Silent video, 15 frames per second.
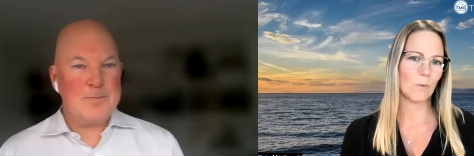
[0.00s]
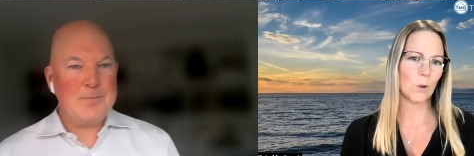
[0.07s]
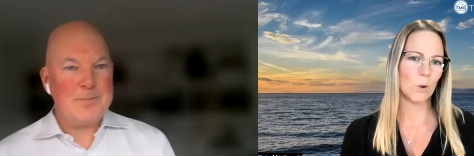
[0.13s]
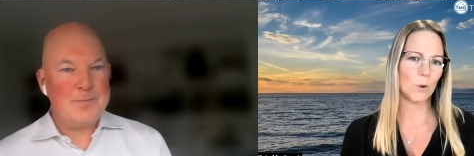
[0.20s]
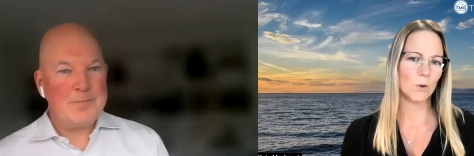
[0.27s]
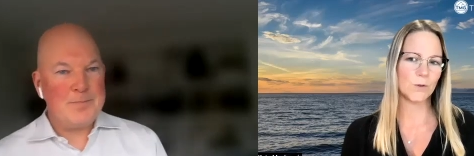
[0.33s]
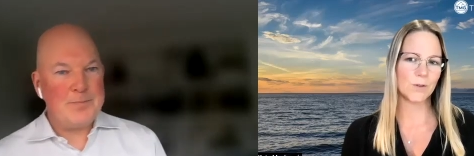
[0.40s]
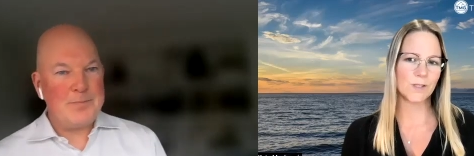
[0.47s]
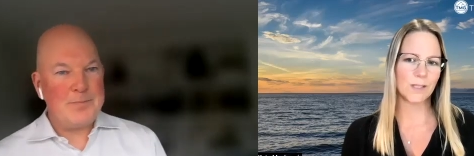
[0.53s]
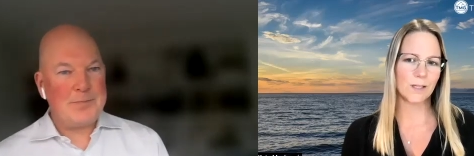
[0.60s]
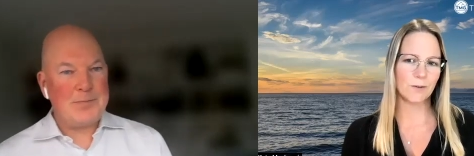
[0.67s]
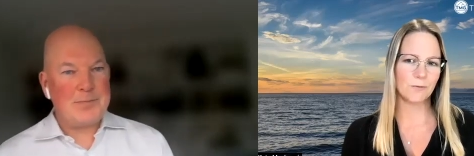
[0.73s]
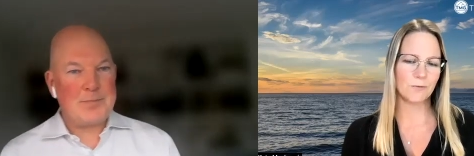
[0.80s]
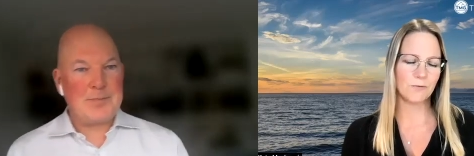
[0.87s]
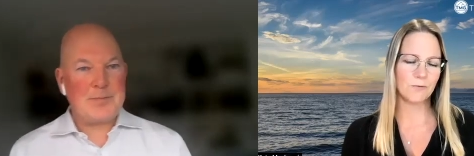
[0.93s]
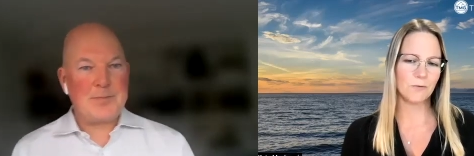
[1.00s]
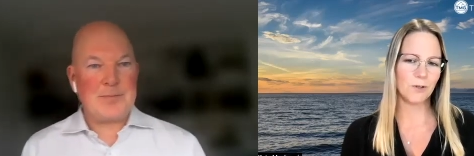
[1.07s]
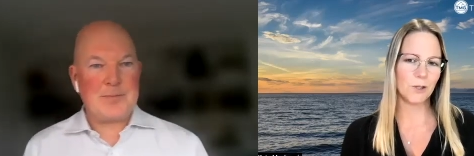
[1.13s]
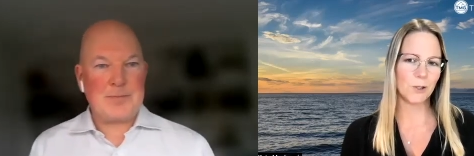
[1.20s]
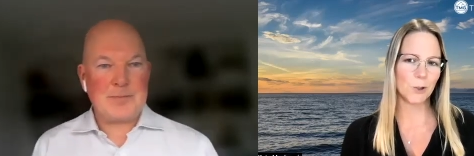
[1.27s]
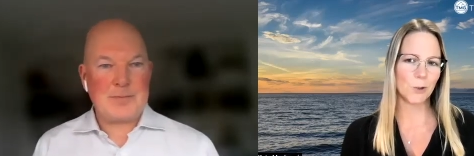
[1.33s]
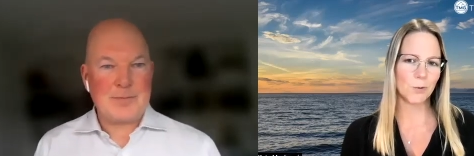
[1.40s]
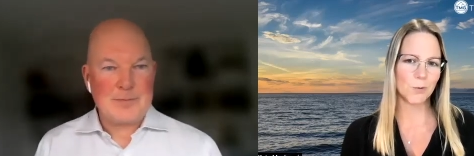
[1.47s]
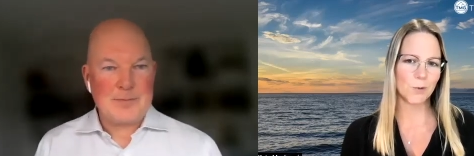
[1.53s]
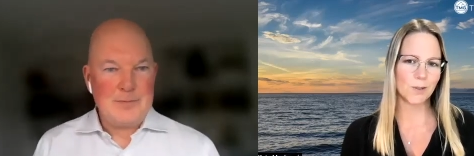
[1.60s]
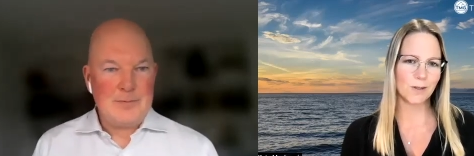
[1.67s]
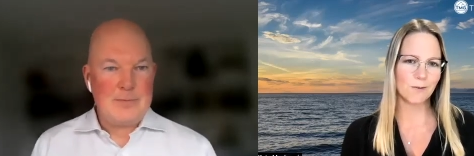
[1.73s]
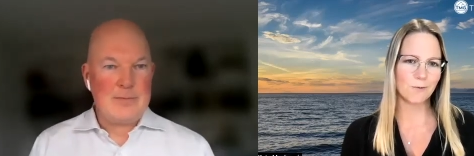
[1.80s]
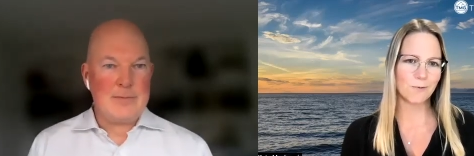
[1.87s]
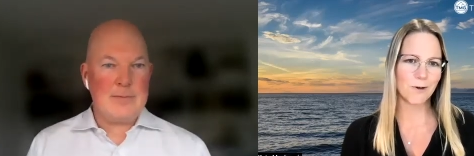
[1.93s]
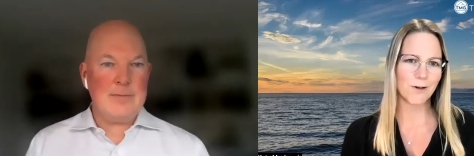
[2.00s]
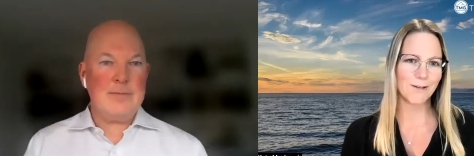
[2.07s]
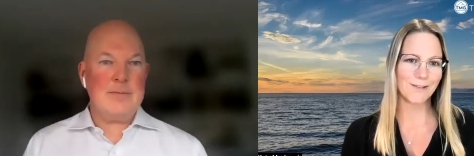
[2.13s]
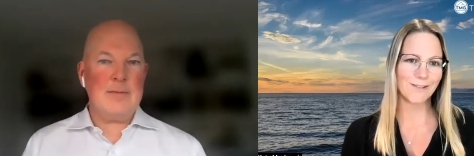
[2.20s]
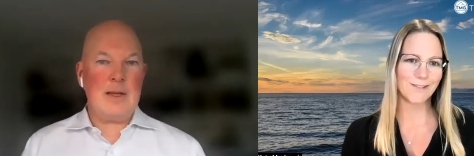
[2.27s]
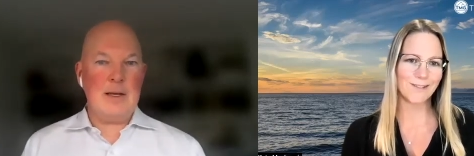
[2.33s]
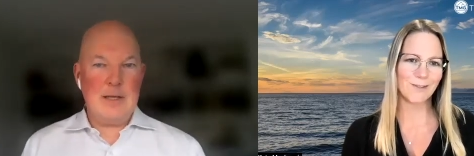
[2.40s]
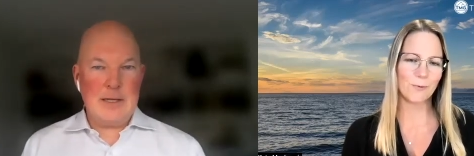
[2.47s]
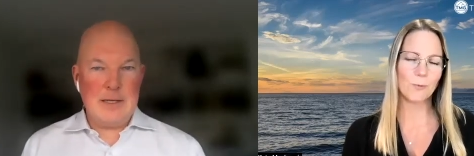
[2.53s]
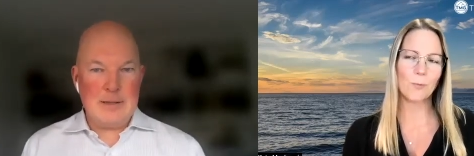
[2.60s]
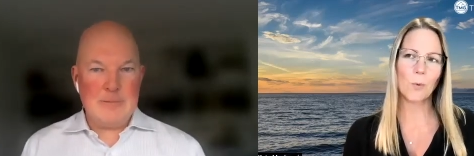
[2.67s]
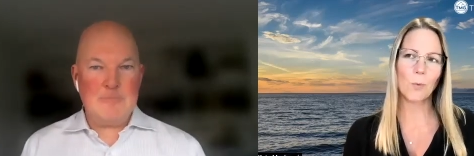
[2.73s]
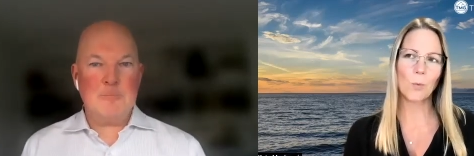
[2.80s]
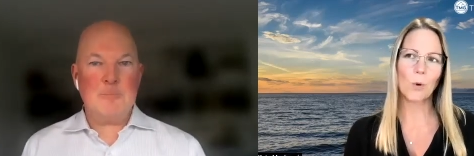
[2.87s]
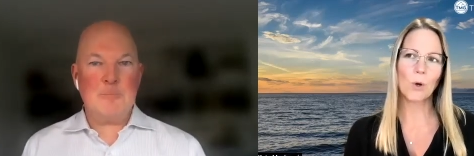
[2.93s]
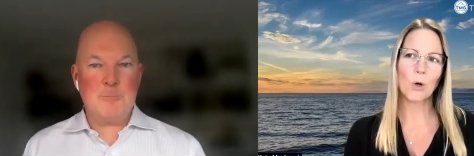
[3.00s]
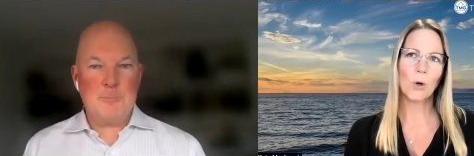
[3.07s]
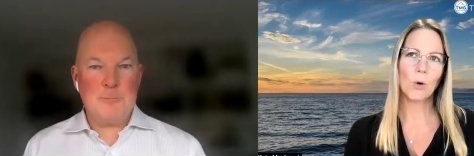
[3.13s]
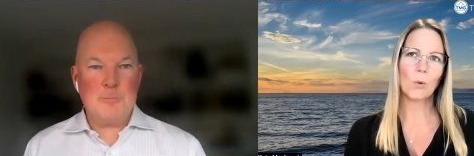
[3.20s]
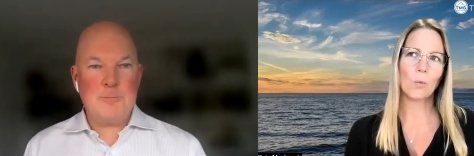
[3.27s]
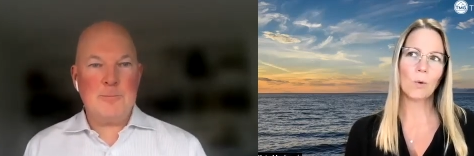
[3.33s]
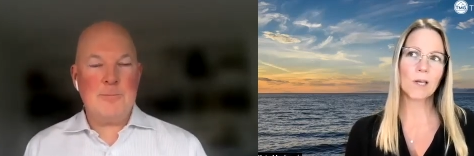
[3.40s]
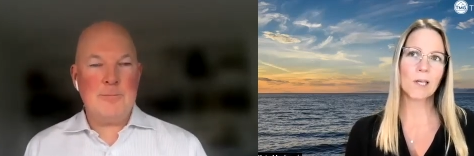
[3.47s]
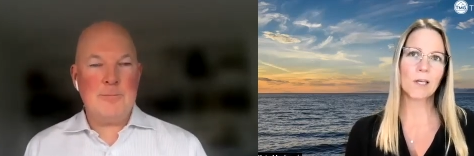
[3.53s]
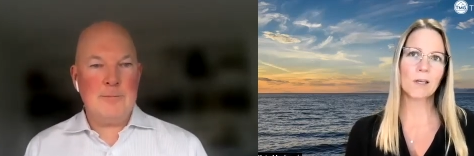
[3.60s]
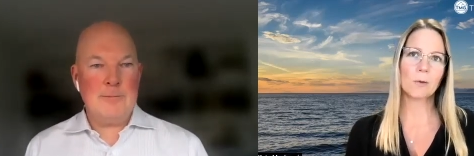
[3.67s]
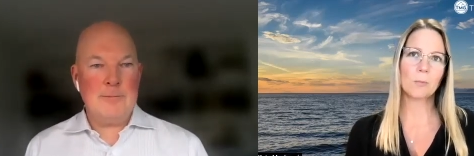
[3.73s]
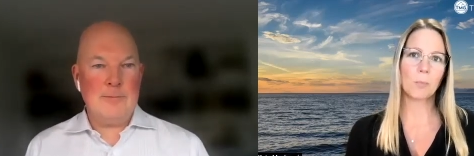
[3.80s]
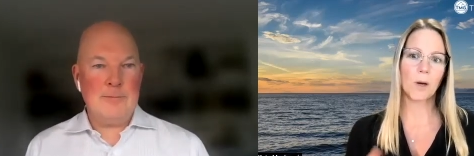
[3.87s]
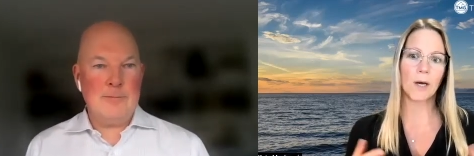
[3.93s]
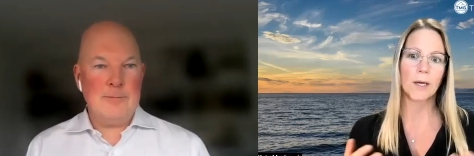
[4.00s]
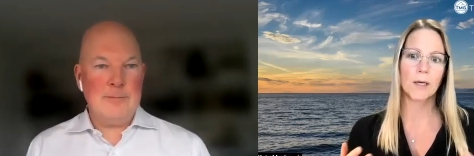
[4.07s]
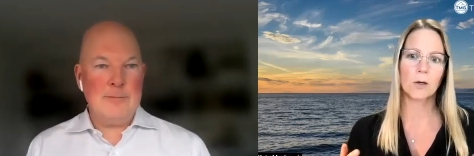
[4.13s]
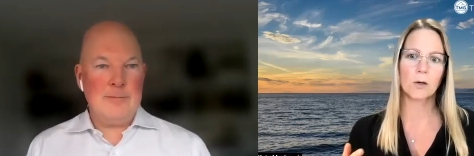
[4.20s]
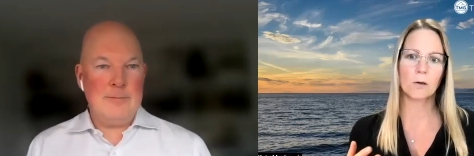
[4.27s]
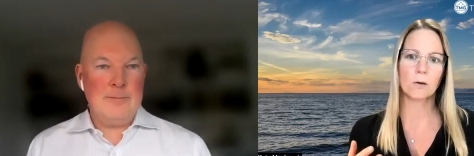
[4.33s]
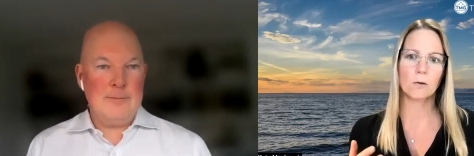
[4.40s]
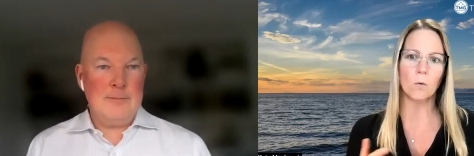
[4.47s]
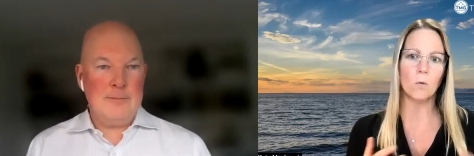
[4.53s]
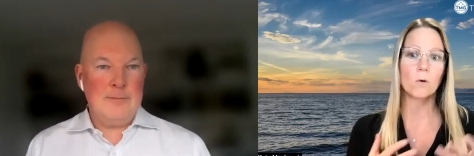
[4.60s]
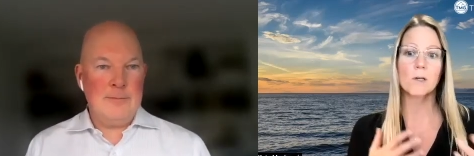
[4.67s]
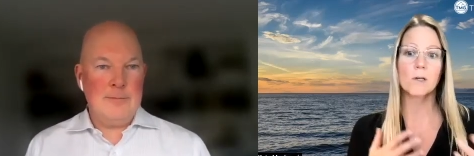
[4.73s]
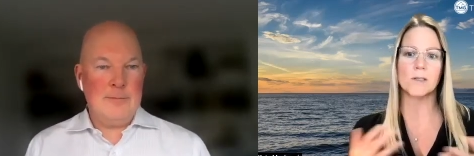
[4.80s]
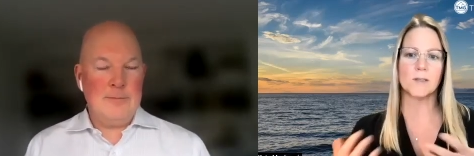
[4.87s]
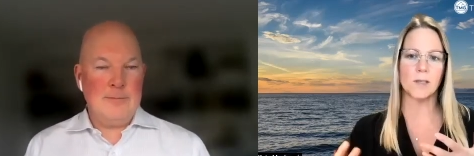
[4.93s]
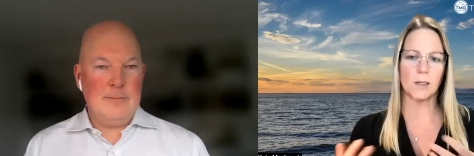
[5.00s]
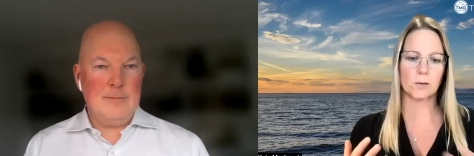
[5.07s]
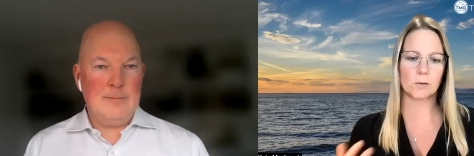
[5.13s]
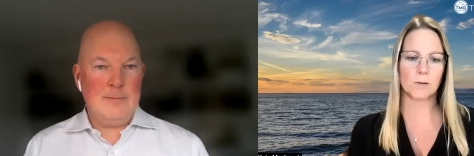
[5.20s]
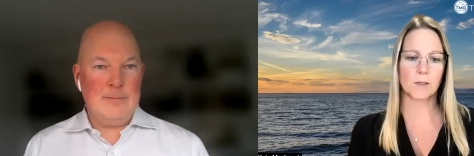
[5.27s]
Speaker 1: Whole new set of issues that arise. So what can a buyer or a seller